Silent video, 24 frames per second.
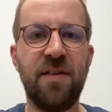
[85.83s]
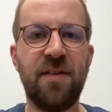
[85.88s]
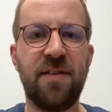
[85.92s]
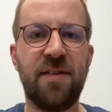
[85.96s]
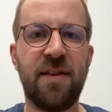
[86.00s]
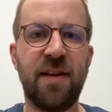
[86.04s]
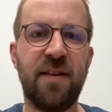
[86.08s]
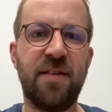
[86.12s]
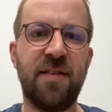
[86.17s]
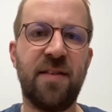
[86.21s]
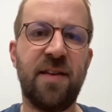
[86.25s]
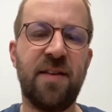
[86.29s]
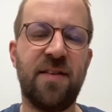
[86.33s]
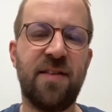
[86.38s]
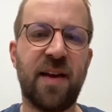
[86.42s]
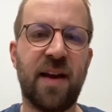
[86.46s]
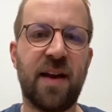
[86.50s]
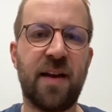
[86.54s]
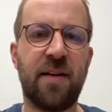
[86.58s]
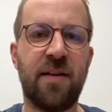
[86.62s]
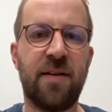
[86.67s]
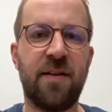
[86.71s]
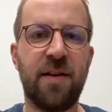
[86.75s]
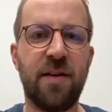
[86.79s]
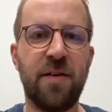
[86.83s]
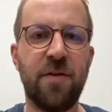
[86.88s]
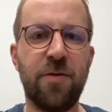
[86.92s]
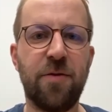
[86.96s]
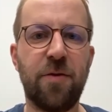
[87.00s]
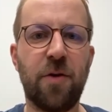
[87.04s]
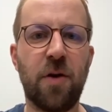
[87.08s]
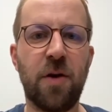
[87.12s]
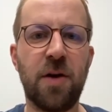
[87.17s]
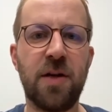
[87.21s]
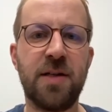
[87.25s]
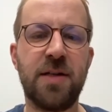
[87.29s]
60-second
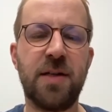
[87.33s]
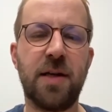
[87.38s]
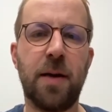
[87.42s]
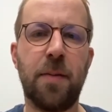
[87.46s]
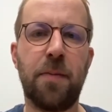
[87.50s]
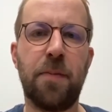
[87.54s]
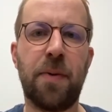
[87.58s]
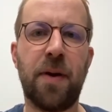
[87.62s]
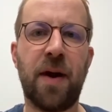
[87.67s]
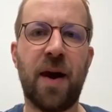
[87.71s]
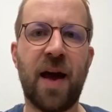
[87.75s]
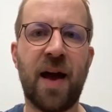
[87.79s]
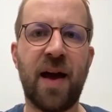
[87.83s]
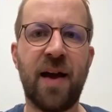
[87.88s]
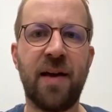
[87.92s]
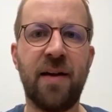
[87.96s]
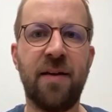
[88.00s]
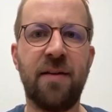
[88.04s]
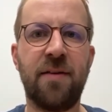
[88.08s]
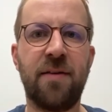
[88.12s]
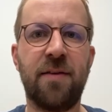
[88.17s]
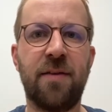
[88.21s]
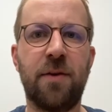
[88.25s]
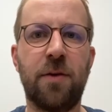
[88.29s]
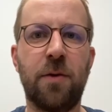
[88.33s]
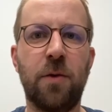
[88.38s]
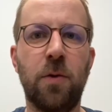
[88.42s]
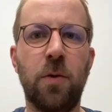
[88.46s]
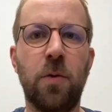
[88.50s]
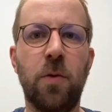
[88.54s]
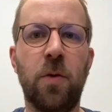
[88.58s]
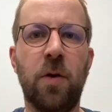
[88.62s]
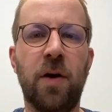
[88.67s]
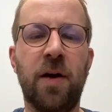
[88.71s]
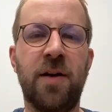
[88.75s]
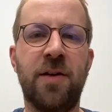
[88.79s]
default applies
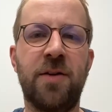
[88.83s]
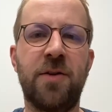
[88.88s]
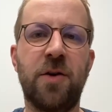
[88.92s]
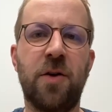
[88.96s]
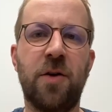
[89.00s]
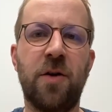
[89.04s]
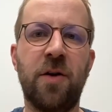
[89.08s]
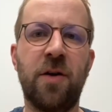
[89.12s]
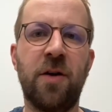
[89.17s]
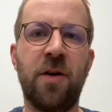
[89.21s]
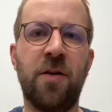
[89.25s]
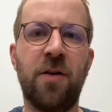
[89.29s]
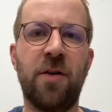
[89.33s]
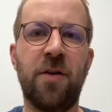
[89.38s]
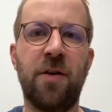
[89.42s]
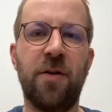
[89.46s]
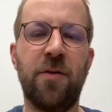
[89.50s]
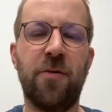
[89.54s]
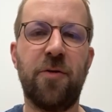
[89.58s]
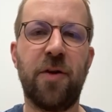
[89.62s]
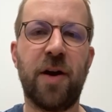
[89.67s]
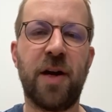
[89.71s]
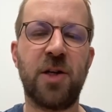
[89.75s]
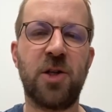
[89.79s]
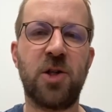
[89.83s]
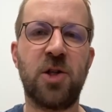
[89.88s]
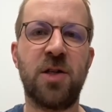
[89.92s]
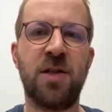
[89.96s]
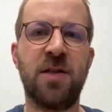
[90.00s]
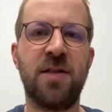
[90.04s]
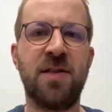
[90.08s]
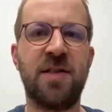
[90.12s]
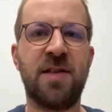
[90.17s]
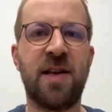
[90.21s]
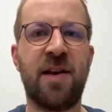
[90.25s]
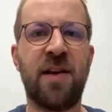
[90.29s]
to internal
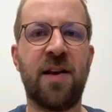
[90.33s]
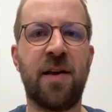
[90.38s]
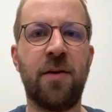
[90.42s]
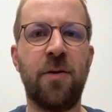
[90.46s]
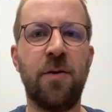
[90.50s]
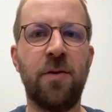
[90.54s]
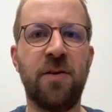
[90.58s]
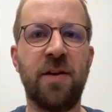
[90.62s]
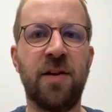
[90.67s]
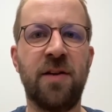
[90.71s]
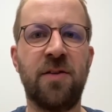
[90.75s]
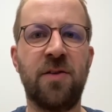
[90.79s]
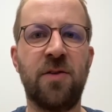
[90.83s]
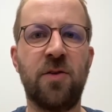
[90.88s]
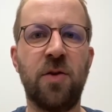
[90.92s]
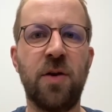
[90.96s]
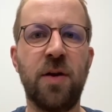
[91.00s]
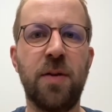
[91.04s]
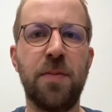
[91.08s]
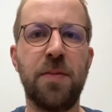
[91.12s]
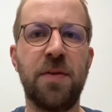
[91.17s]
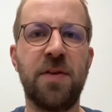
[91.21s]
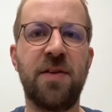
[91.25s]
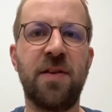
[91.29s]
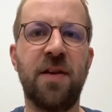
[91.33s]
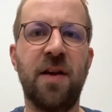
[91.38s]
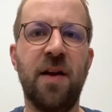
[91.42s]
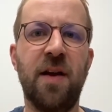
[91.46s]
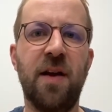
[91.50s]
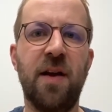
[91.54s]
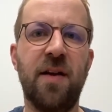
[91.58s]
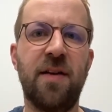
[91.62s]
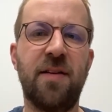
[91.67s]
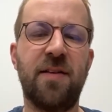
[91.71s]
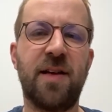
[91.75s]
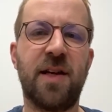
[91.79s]
functions that are using streams,
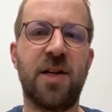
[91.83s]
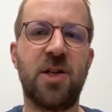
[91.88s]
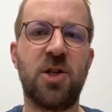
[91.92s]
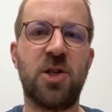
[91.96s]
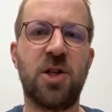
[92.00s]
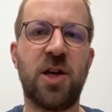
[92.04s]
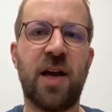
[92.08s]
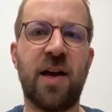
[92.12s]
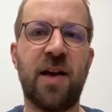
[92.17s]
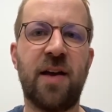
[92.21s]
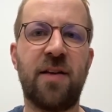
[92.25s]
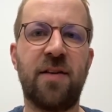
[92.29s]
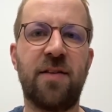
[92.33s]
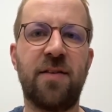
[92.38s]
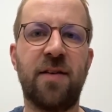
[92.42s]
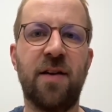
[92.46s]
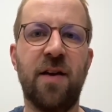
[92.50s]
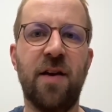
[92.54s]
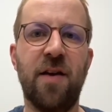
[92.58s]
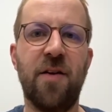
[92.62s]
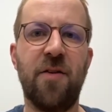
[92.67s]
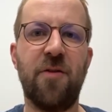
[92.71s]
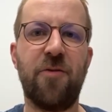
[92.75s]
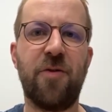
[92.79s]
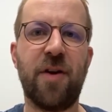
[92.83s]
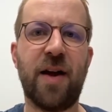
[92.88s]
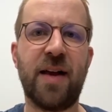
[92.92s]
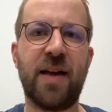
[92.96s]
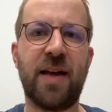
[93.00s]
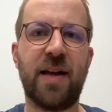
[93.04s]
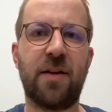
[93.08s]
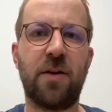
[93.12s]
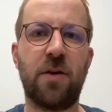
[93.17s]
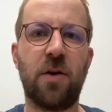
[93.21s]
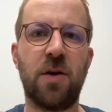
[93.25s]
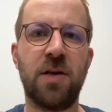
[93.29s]
such as file
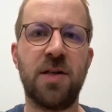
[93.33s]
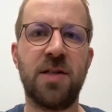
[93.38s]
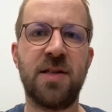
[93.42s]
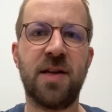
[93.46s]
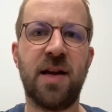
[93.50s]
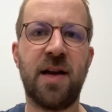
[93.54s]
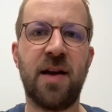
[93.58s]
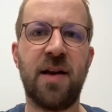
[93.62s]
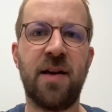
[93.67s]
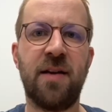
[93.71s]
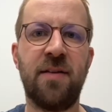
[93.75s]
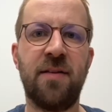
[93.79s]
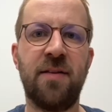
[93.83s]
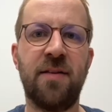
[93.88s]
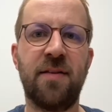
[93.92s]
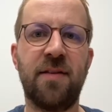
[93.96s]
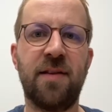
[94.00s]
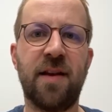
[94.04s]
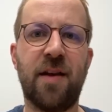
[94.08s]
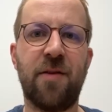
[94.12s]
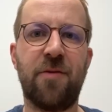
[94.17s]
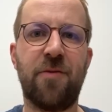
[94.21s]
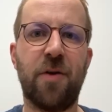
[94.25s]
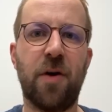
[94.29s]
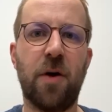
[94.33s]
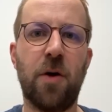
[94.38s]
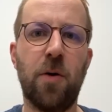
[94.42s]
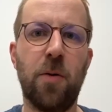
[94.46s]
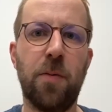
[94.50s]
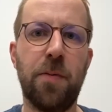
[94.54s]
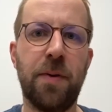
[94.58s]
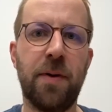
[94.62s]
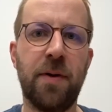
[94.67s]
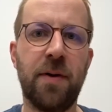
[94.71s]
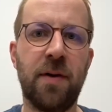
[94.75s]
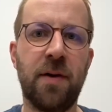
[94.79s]
get contents,
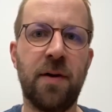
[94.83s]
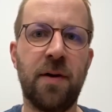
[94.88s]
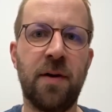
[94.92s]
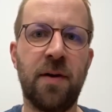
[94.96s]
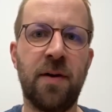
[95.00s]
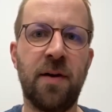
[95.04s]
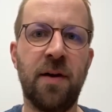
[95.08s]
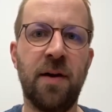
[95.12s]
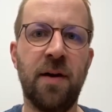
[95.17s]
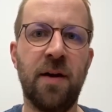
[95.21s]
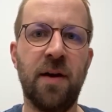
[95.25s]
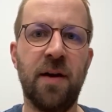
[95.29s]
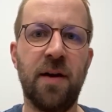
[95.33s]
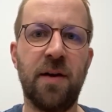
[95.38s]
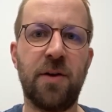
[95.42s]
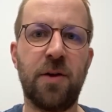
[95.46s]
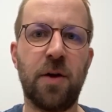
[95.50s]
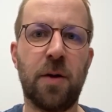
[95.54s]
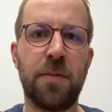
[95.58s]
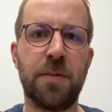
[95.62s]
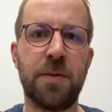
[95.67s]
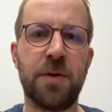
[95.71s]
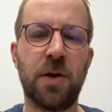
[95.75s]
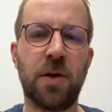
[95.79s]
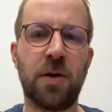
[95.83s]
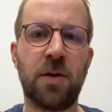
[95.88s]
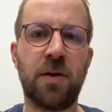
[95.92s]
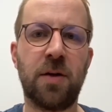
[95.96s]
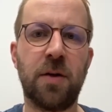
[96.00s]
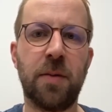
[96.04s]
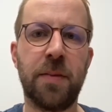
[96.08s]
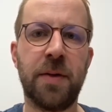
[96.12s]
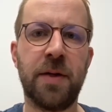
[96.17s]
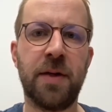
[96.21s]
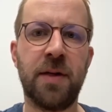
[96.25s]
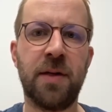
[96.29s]
fopen,
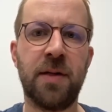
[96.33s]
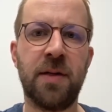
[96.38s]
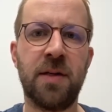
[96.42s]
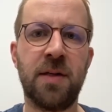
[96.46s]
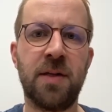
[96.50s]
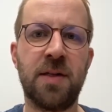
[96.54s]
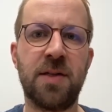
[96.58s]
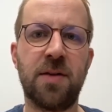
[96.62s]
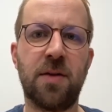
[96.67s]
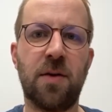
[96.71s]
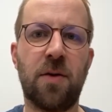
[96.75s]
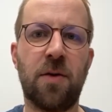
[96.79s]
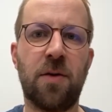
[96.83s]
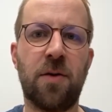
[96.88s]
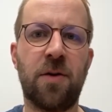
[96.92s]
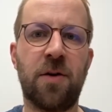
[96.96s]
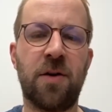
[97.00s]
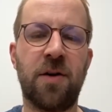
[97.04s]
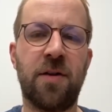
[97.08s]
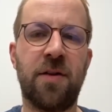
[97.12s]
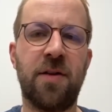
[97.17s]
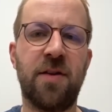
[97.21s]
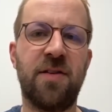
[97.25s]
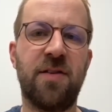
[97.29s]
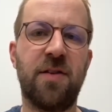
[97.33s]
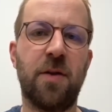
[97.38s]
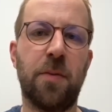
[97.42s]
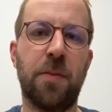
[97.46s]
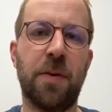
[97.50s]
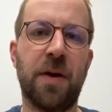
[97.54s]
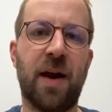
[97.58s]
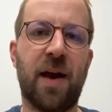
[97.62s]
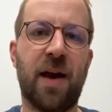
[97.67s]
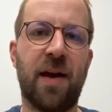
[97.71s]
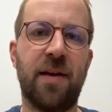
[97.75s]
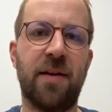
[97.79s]
DOMDocument, or the
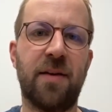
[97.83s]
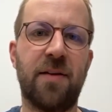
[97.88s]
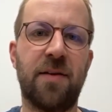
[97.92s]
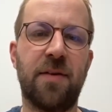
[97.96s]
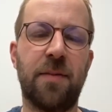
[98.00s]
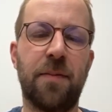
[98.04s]
SOAPClient.